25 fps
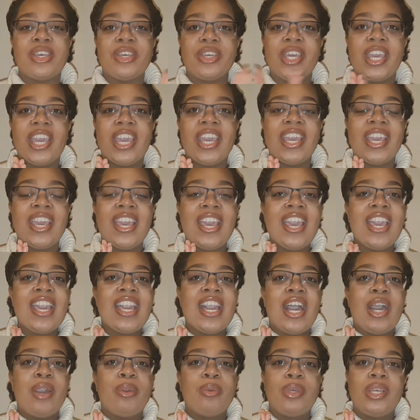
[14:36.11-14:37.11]
Okay,
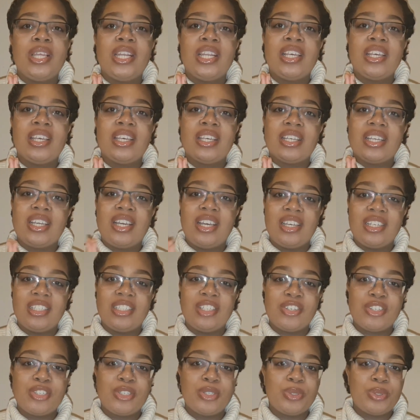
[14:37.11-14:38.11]
I'm gonna cut
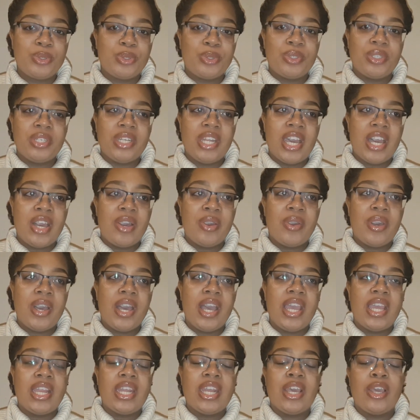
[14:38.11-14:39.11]
it short now,
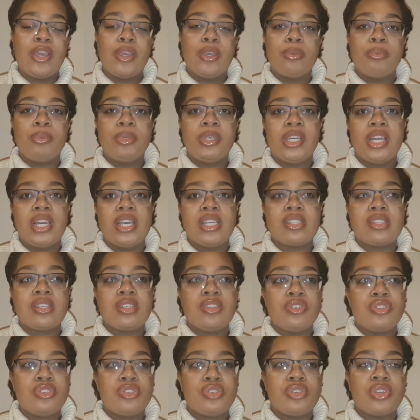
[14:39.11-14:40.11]
and I hope you guys
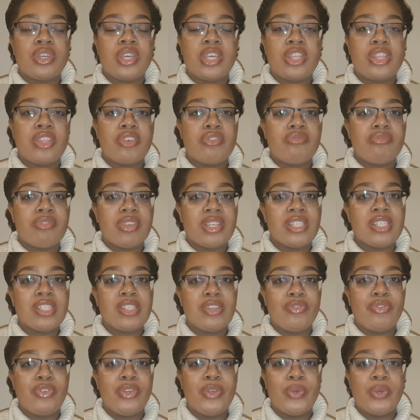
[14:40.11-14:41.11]
enjoy the rest
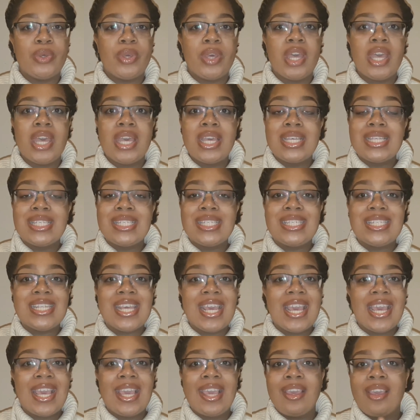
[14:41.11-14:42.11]
of your
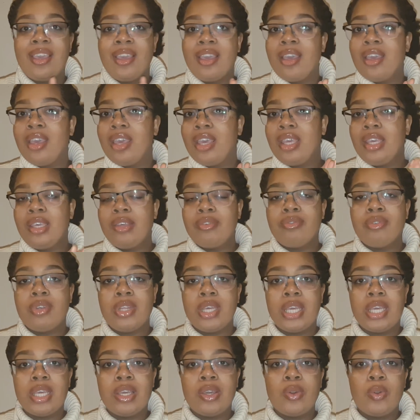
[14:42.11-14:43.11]
day,
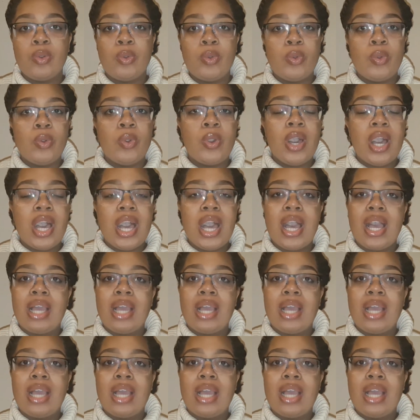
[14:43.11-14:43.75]
evening, or